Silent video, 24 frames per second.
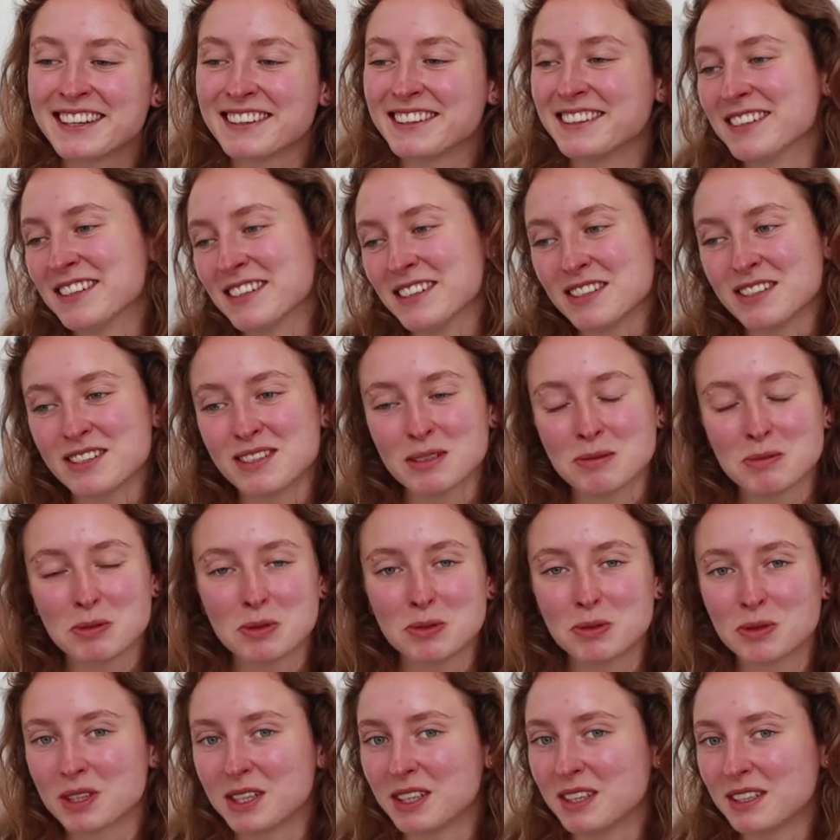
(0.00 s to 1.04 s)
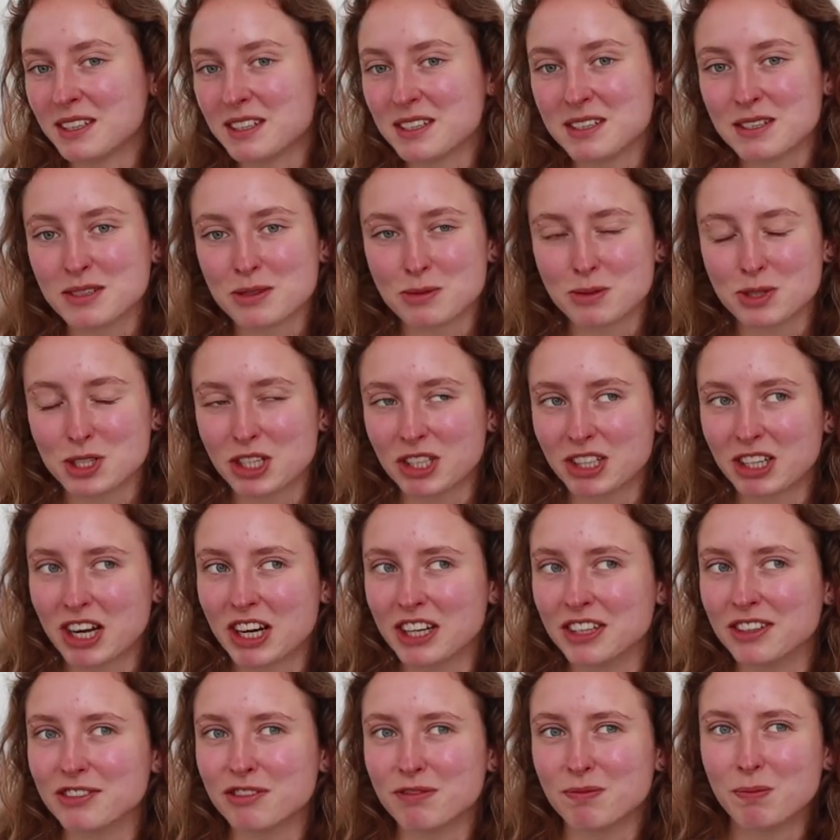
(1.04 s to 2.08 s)
There are some cookies which are
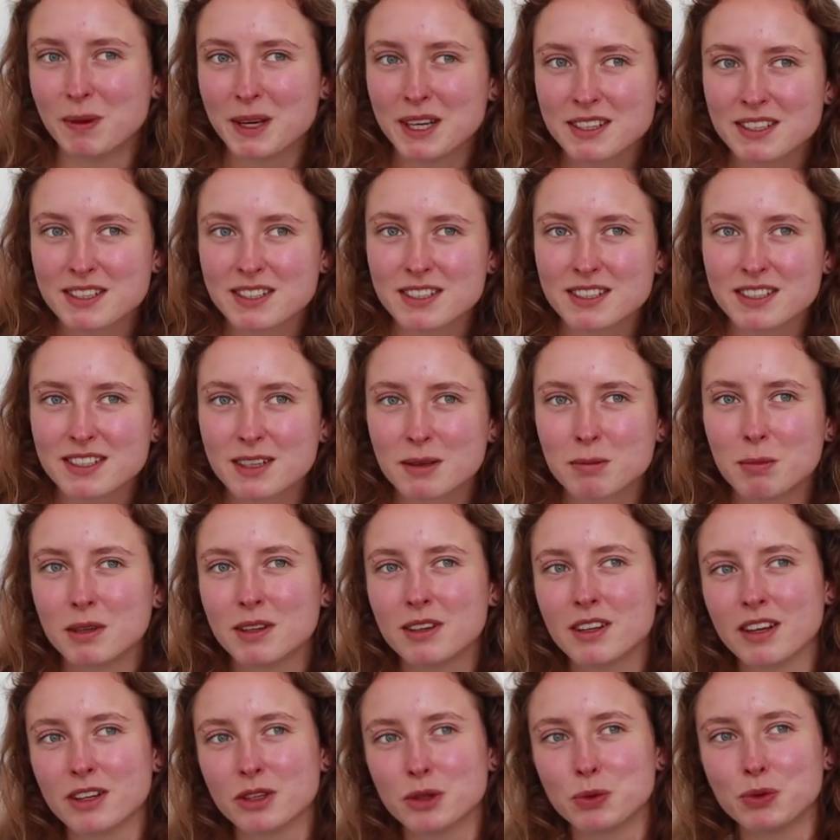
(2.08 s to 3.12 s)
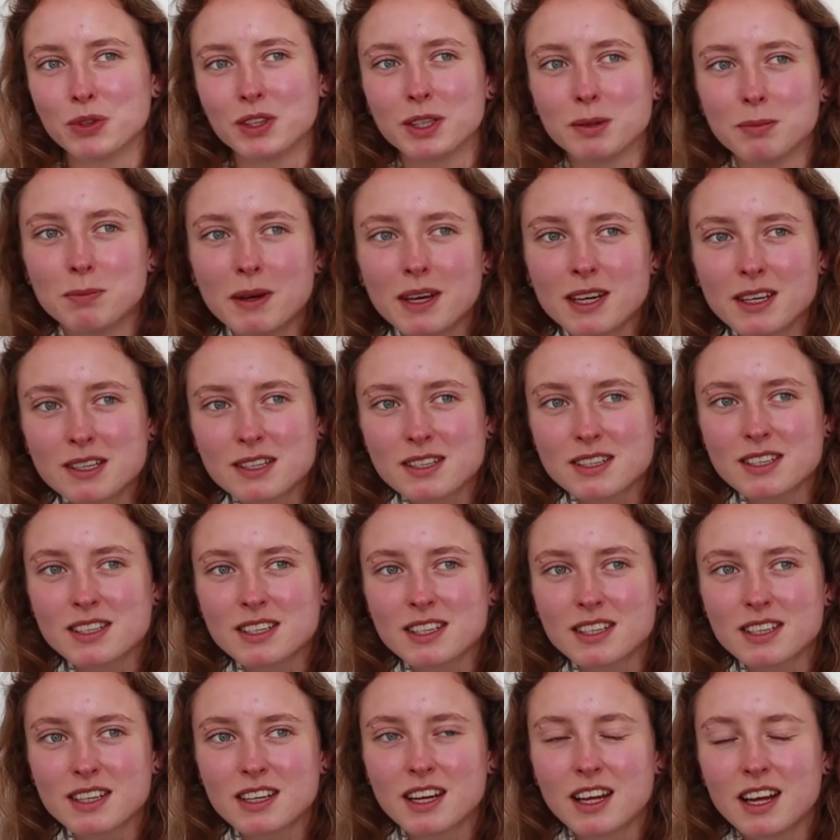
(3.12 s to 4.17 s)
kind of basic but not really
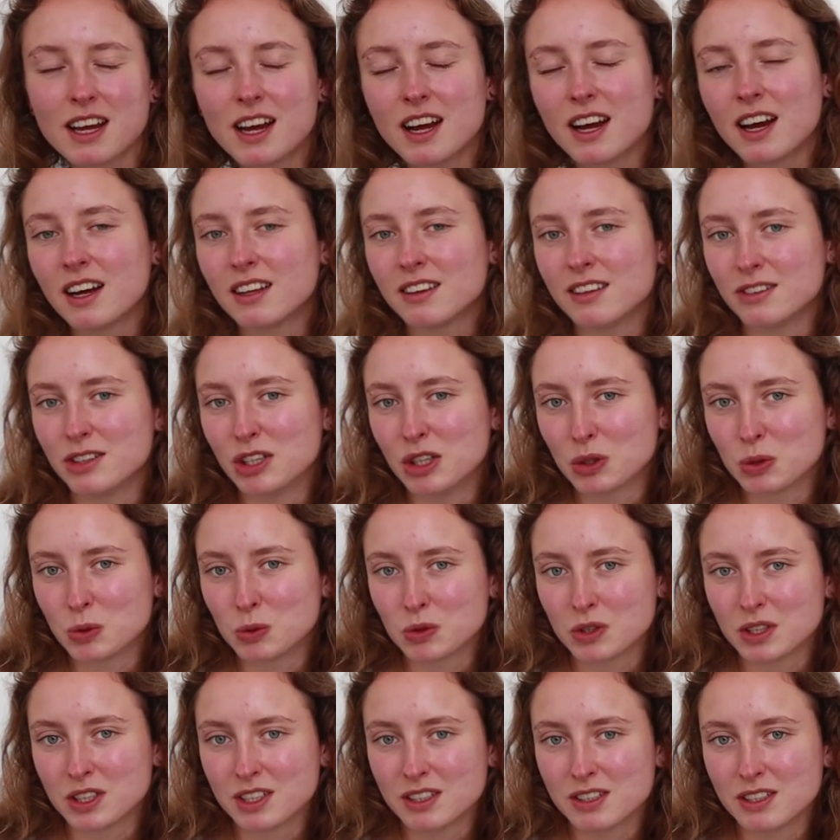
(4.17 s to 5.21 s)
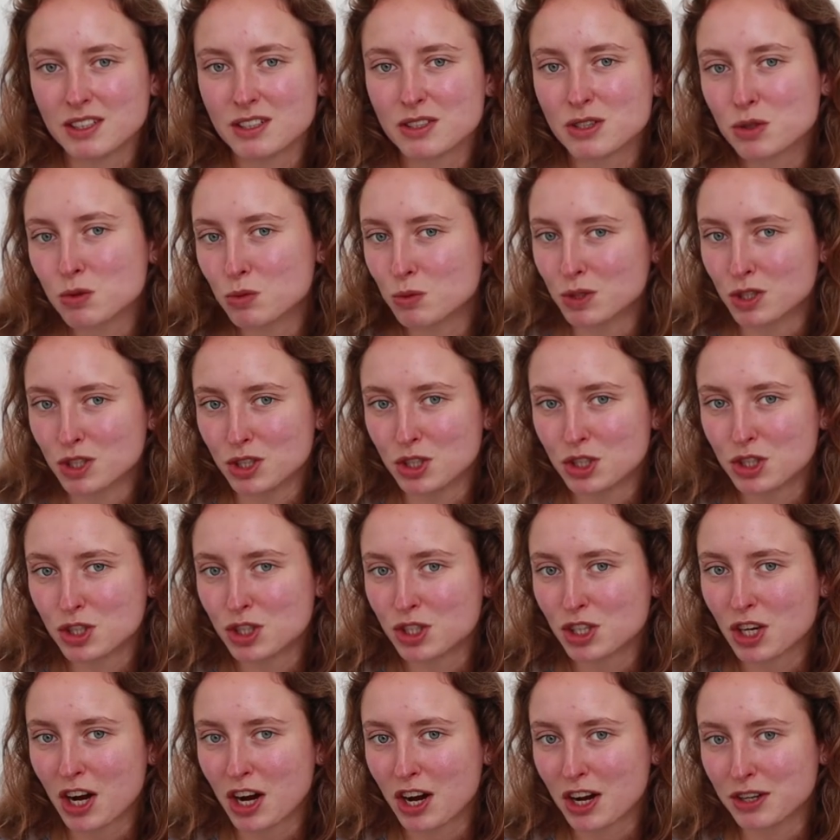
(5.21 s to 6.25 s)
basic. There are cookies
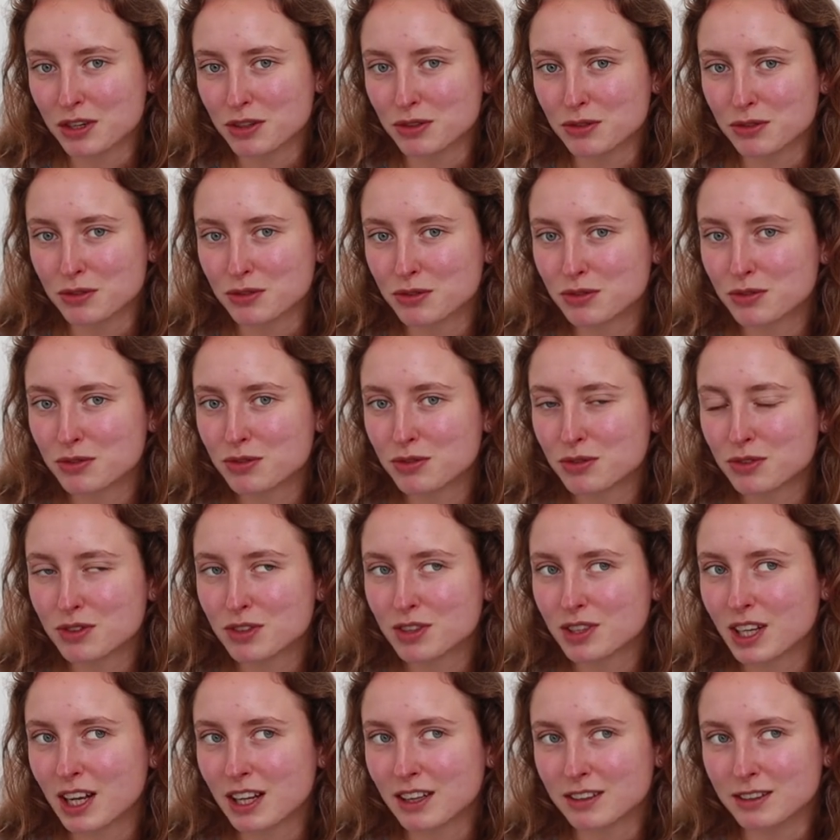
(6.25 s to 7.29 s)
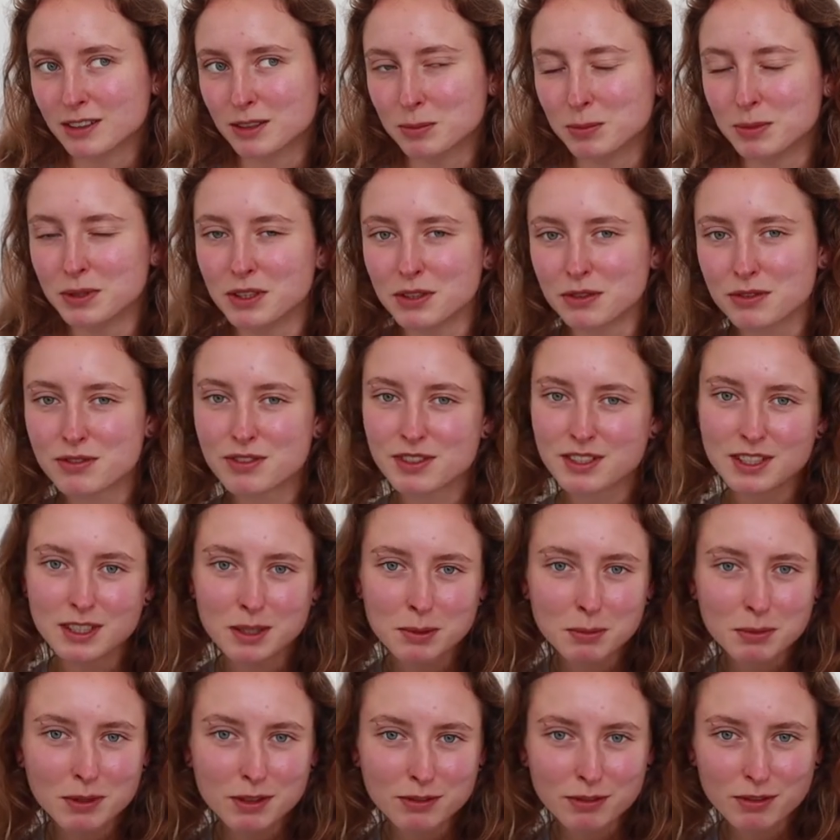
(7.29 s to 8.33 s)
which have a little bit of
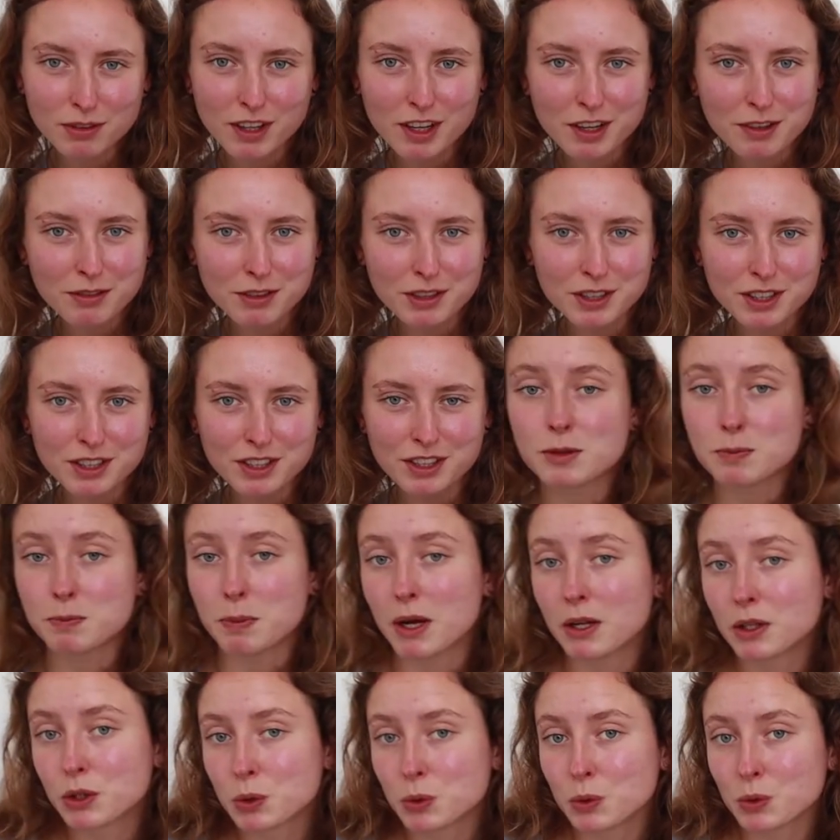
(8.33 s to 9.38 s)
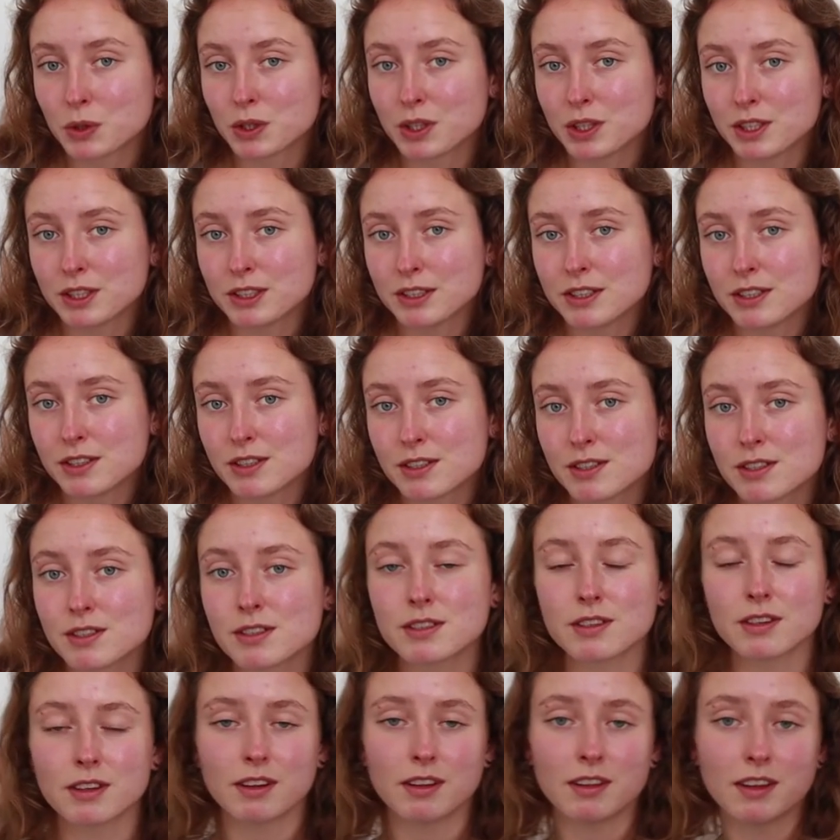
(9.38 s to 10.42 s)
cinnamon flavor. Spelt
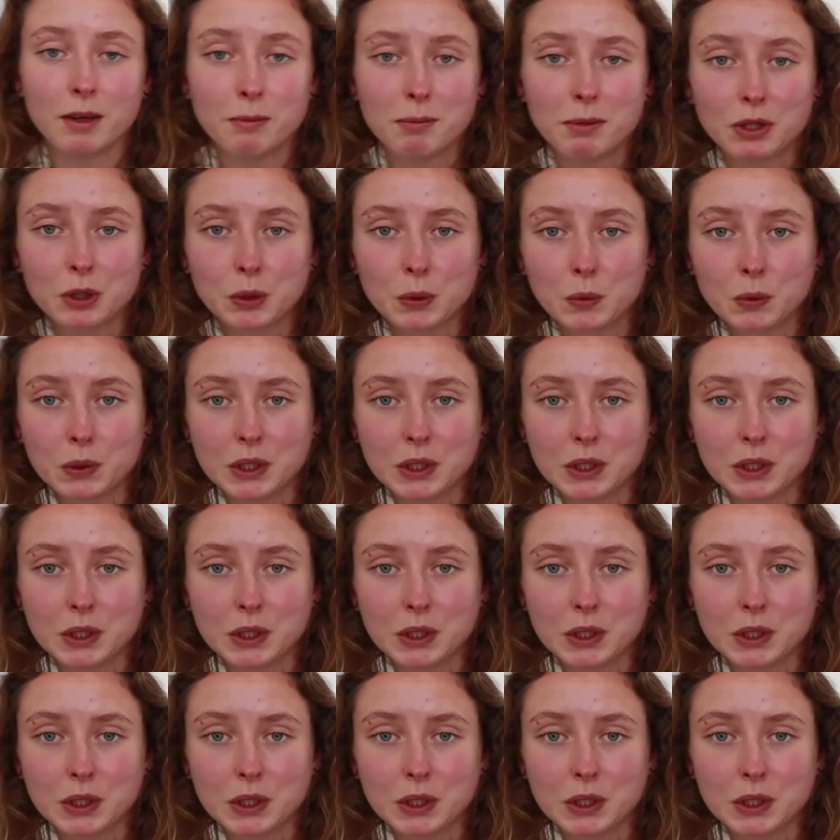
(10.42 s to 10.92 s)
cookies, lemon